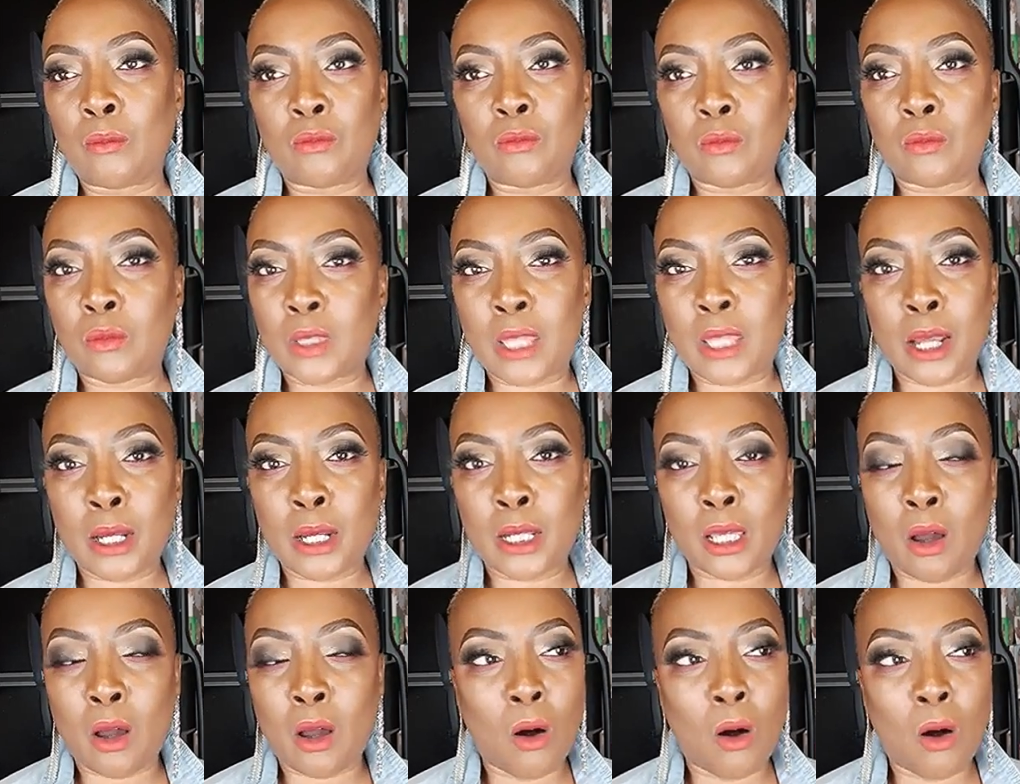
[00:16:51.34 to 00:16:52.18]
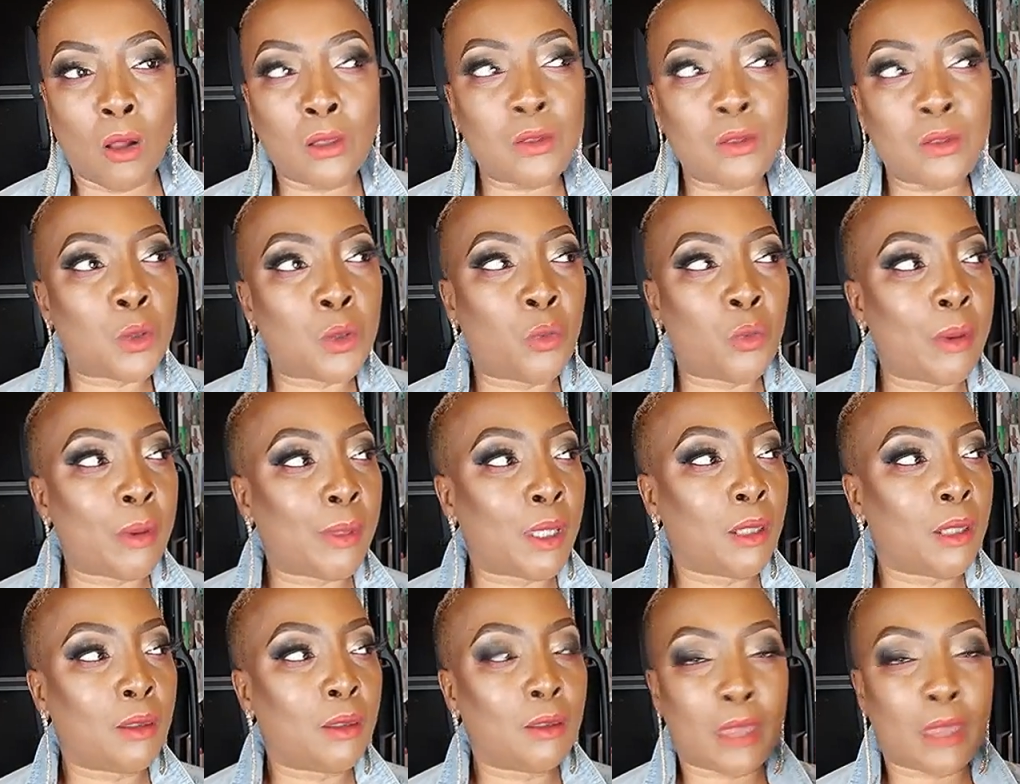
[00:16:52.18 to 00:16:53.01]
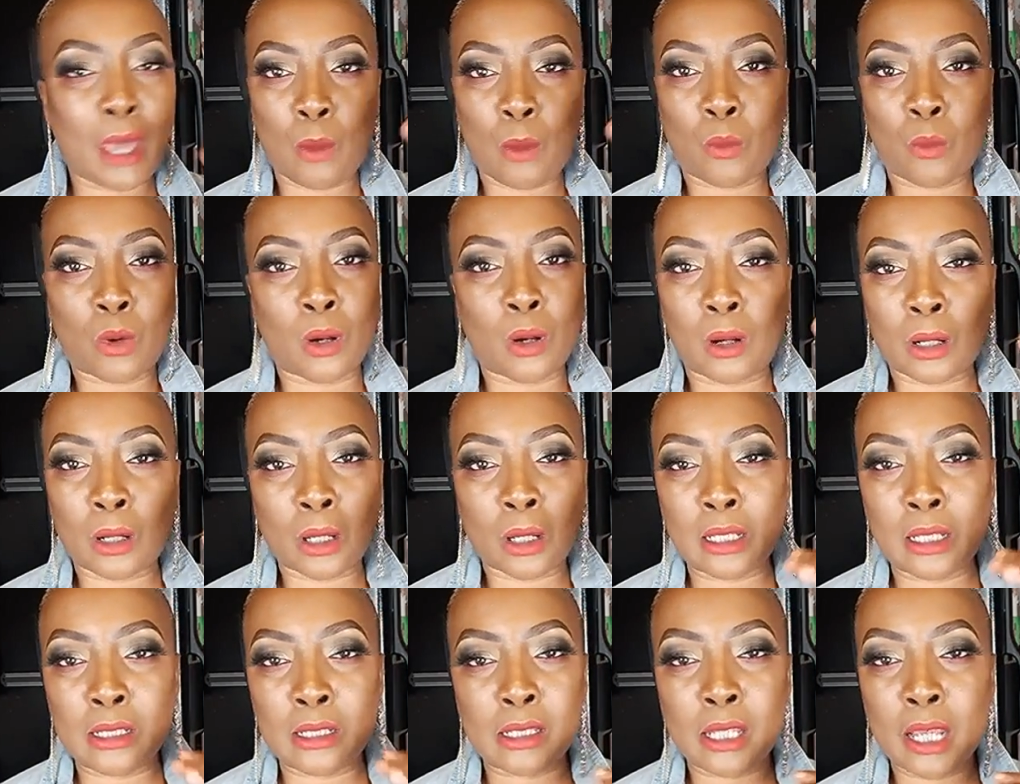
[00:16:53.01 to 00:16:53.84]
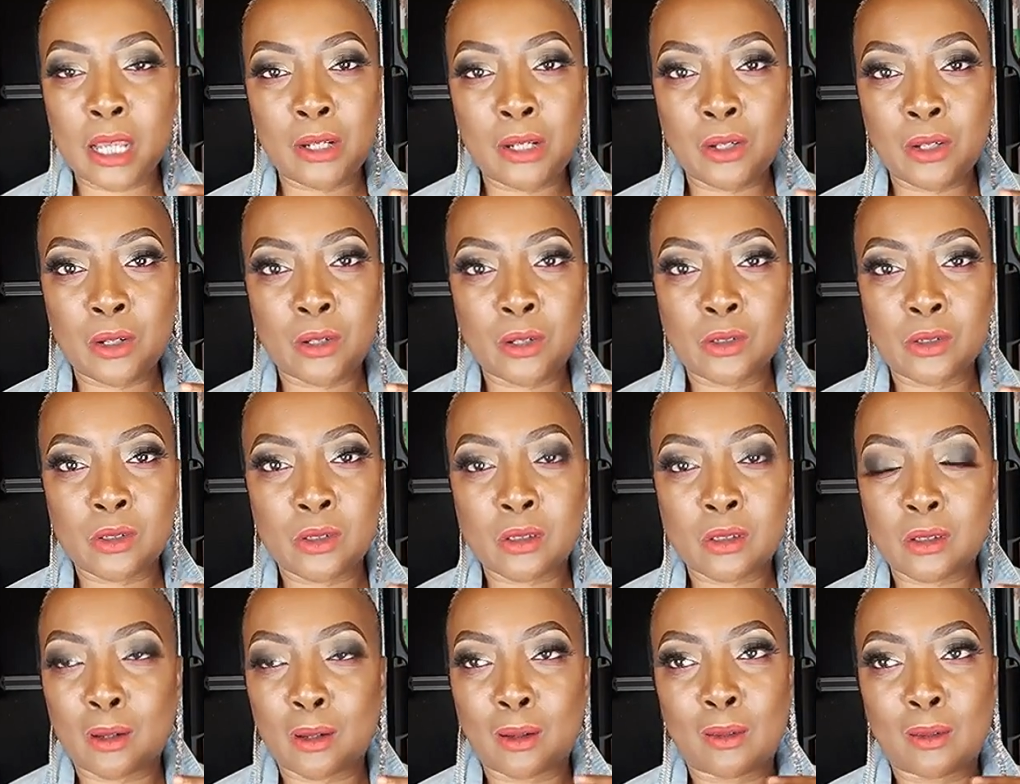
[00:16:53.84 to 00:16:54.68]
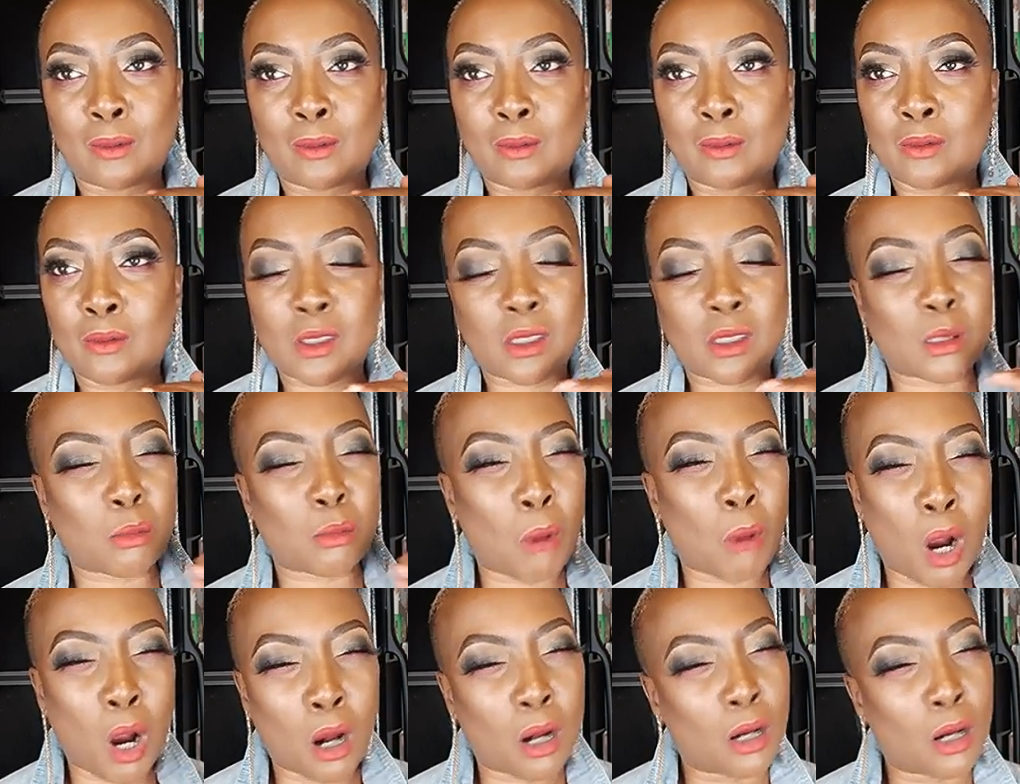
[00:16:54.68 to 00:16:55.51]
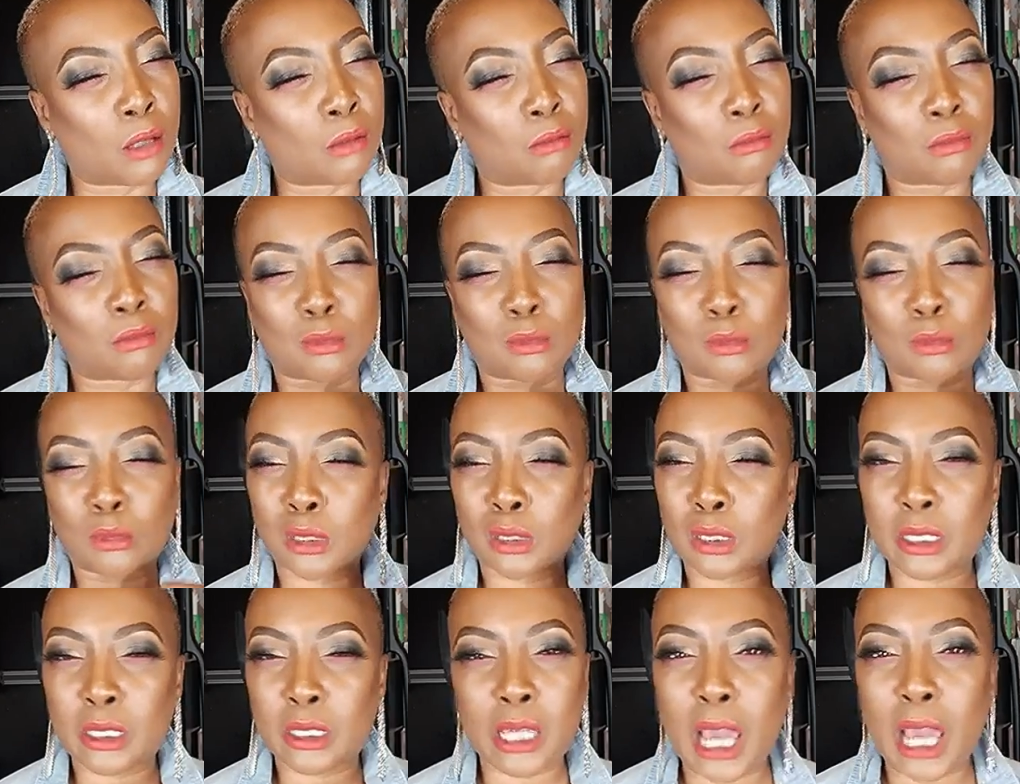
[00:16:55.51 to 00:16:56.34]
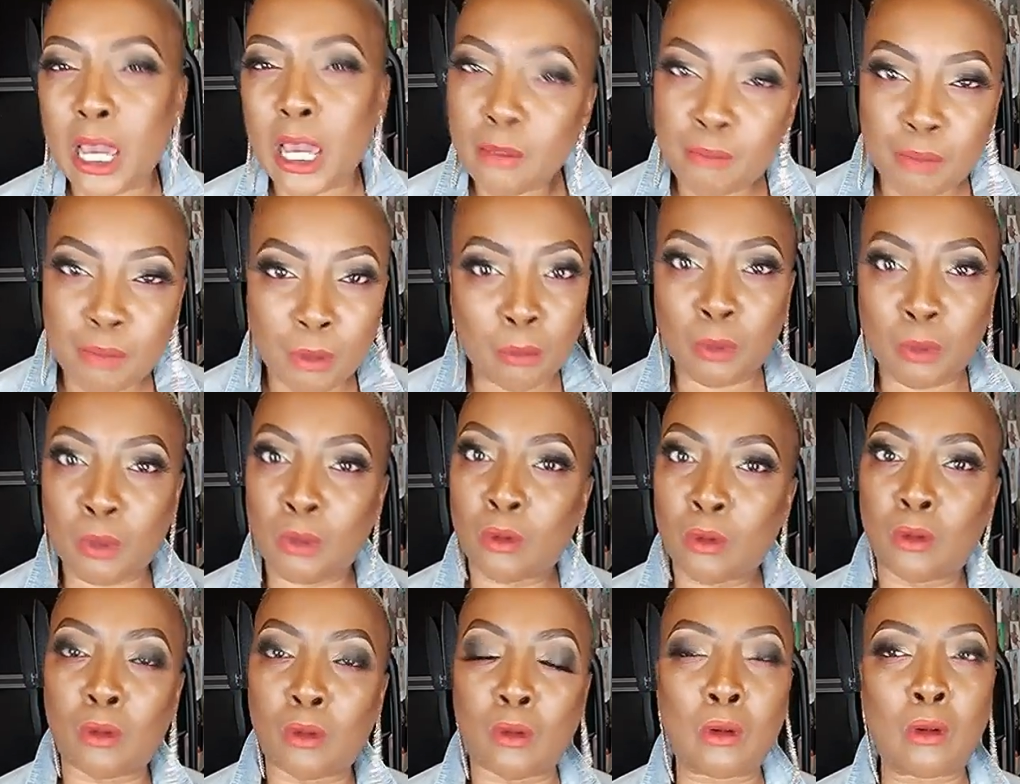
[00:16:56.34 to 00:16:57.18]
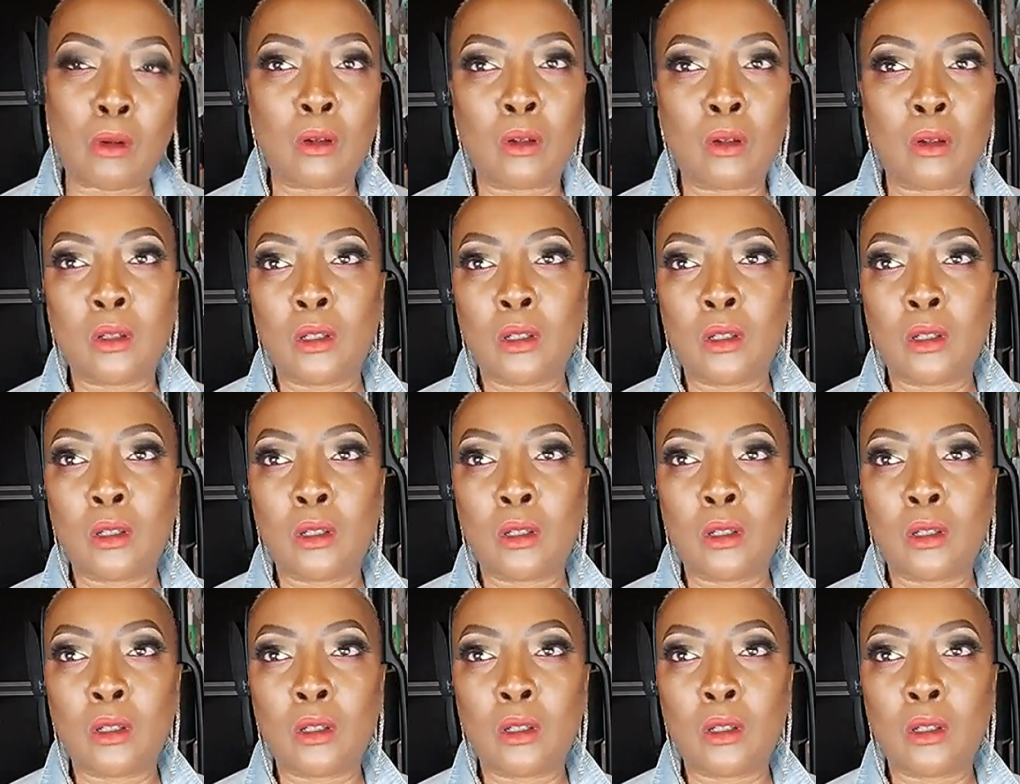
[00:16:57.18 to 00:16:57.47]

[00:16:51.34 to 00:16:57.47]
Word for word: that he, all of the women that were contenders are smart, capable,